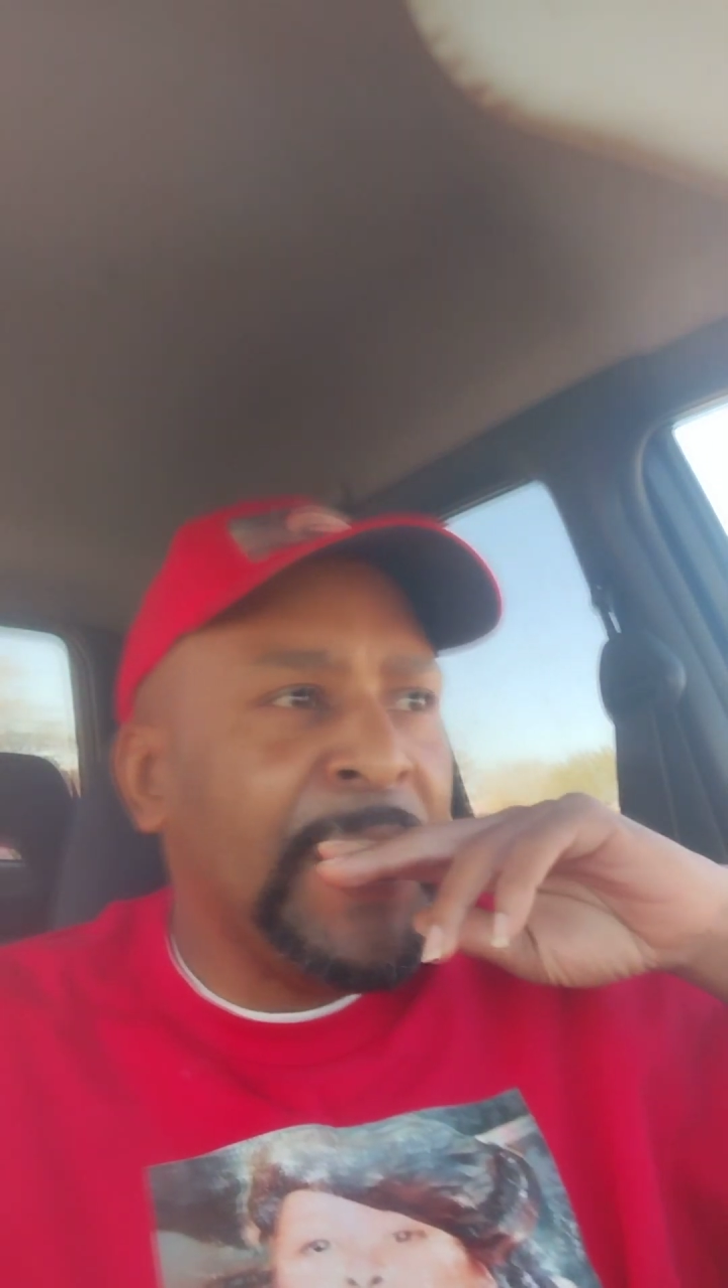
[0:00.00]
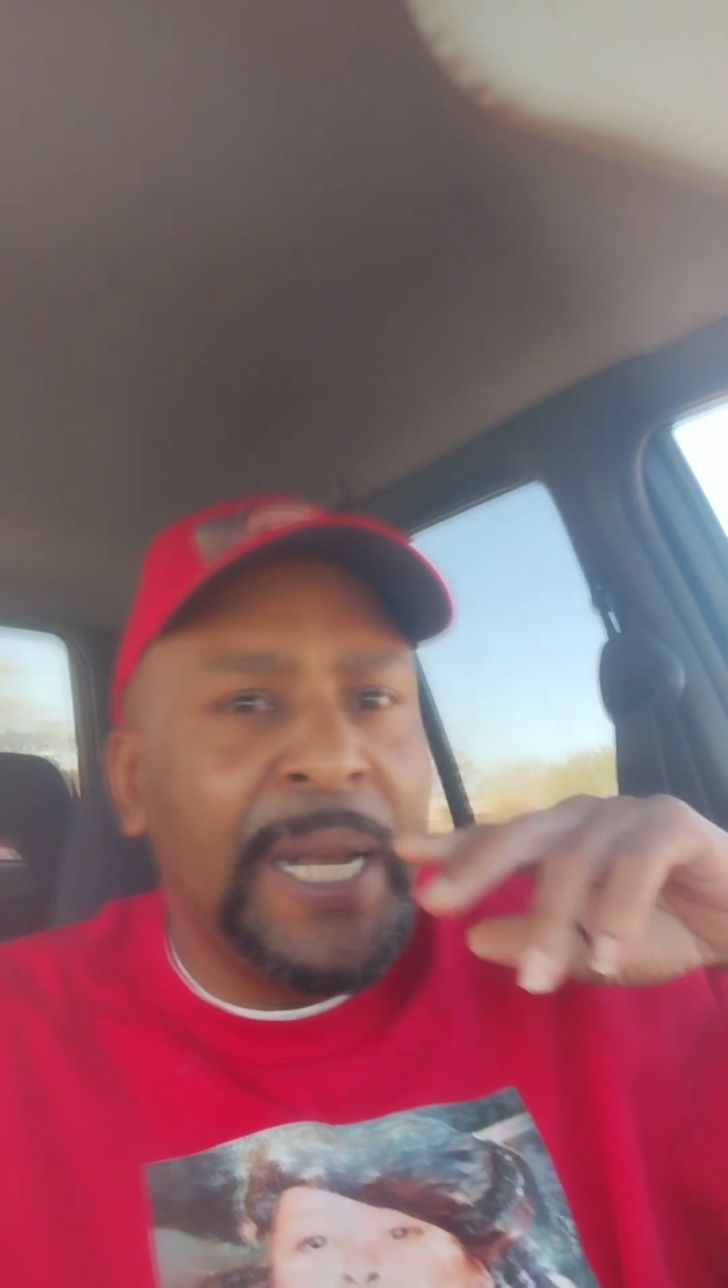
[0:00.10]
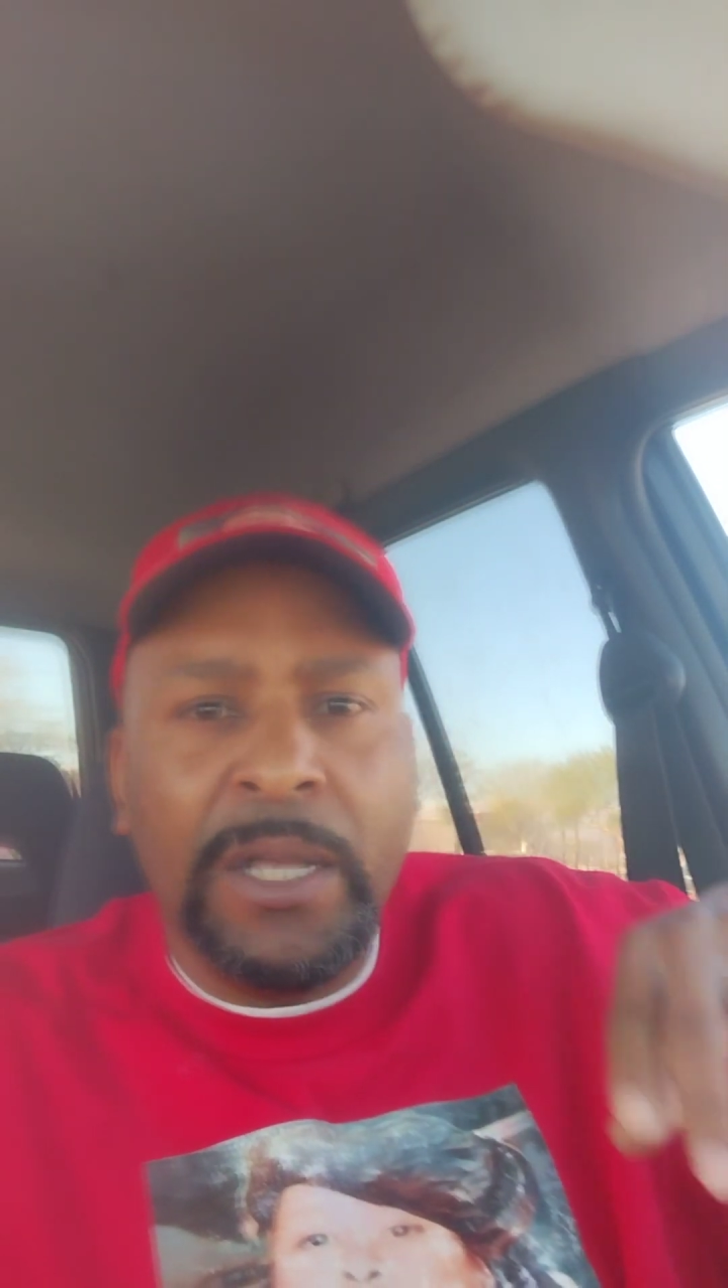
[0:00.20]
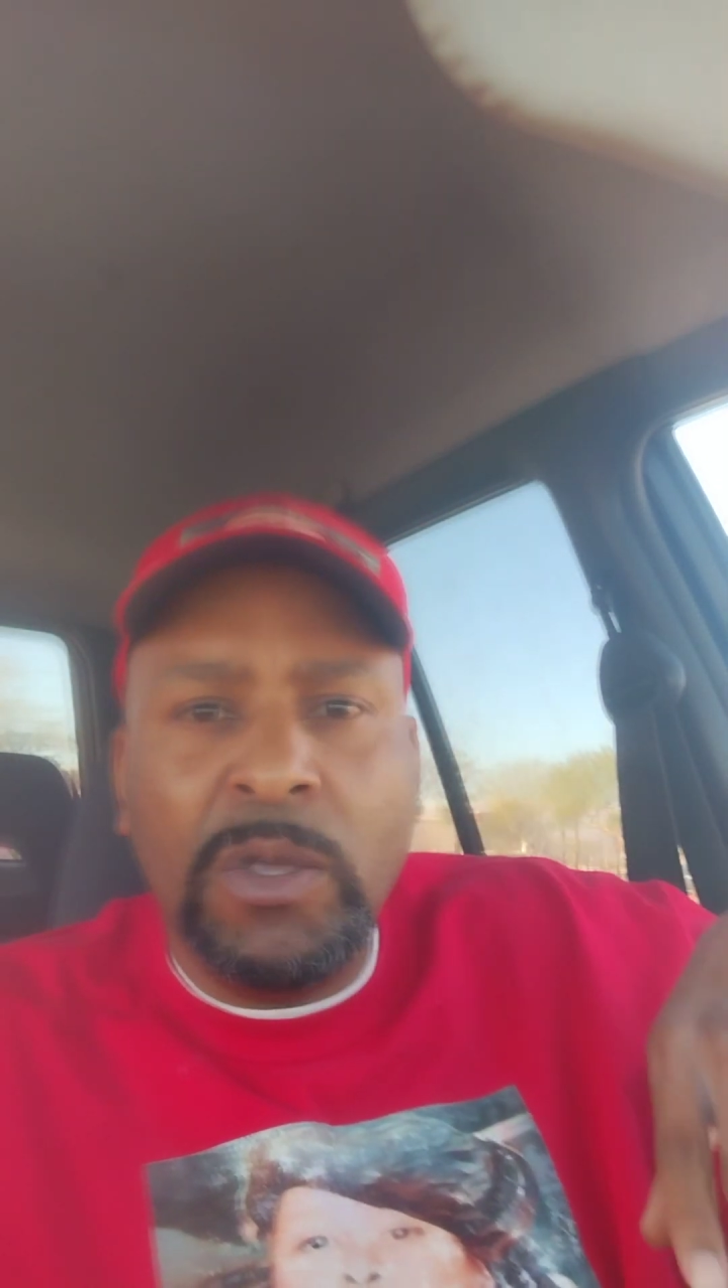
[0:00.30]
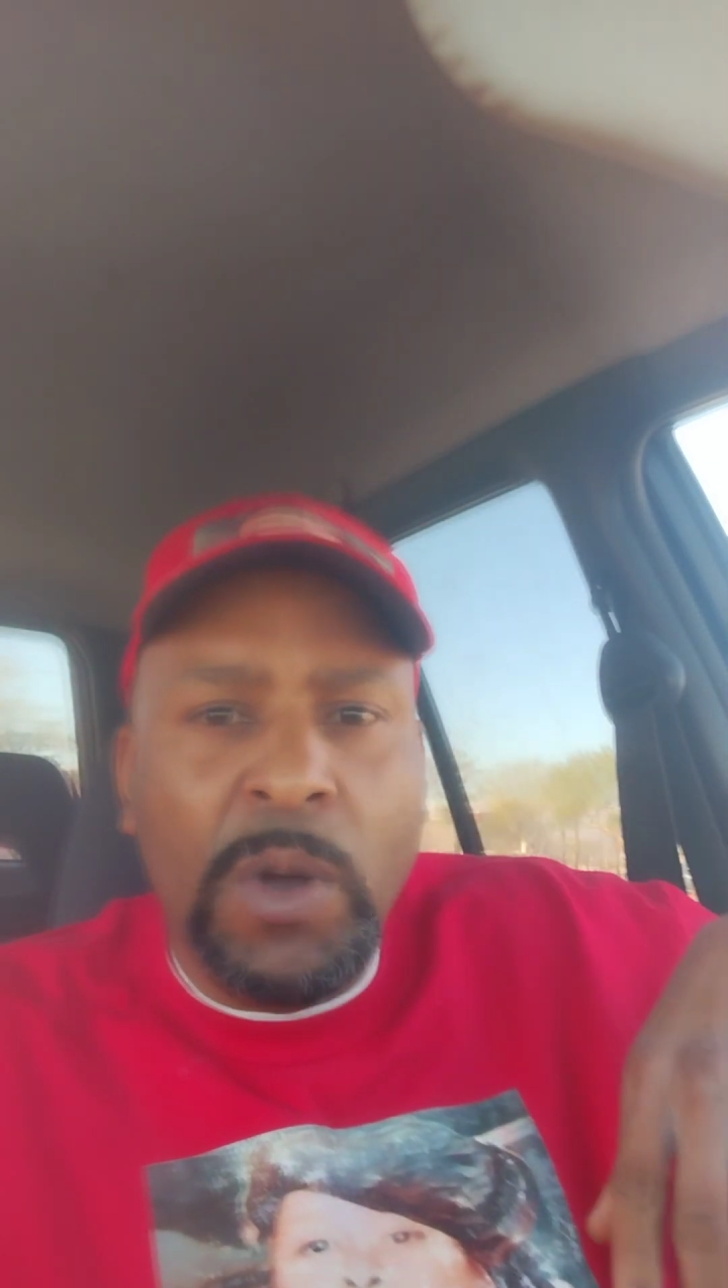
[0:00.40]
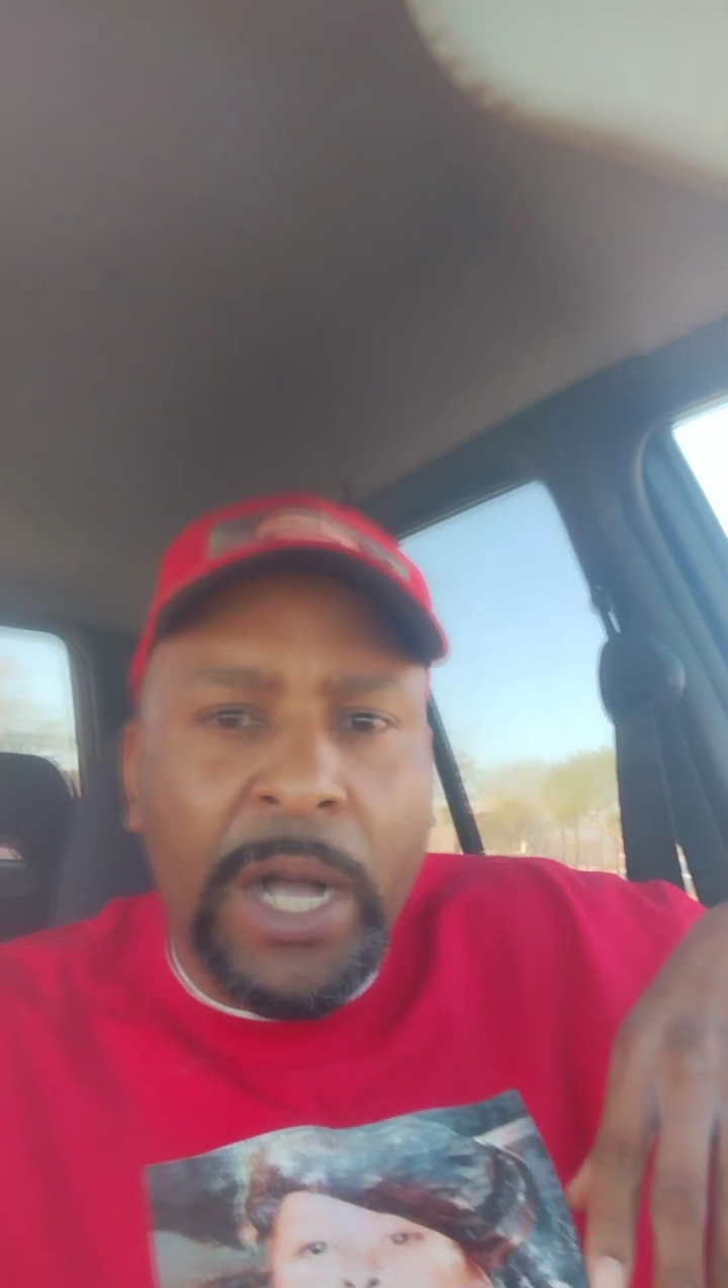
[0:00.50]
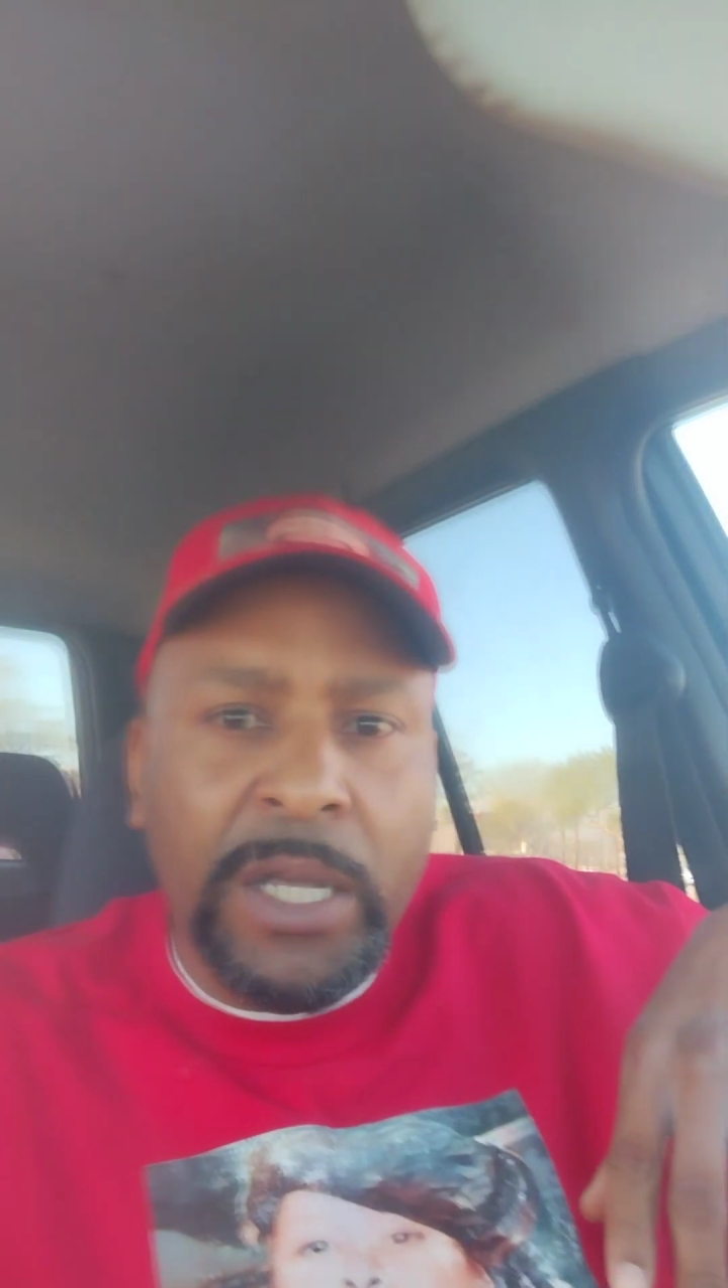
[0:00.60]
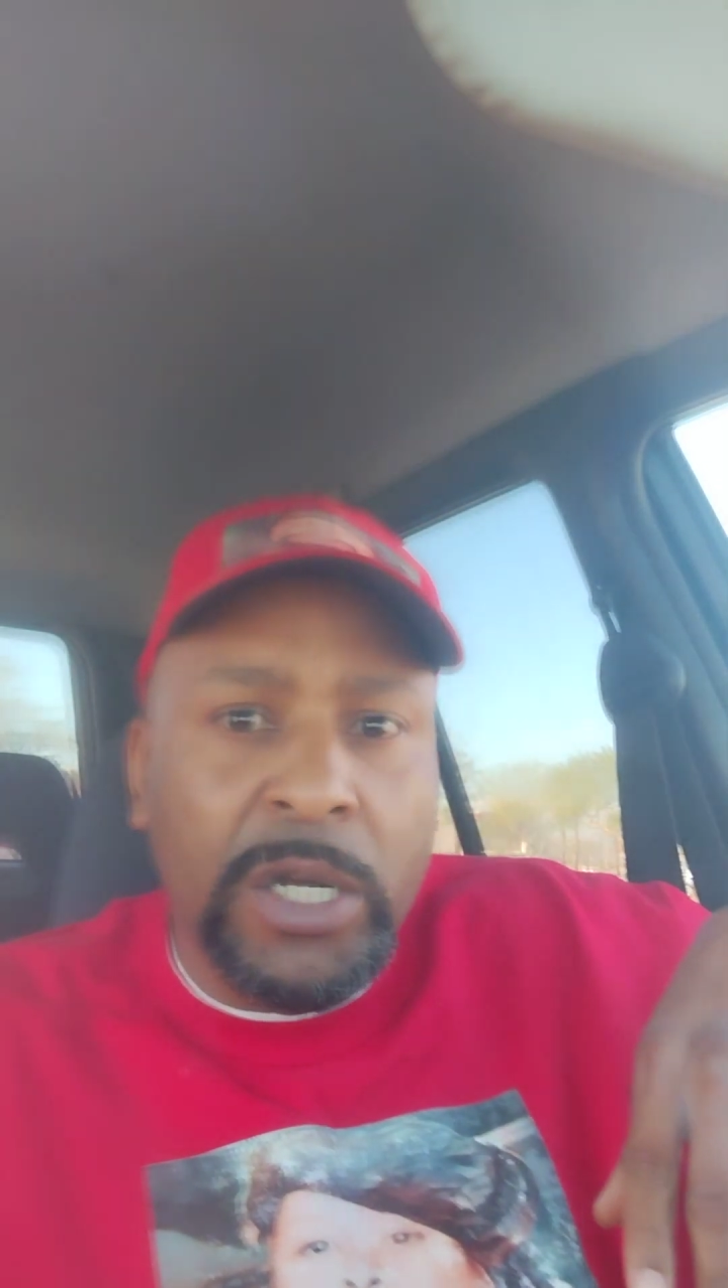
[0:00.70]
Now you out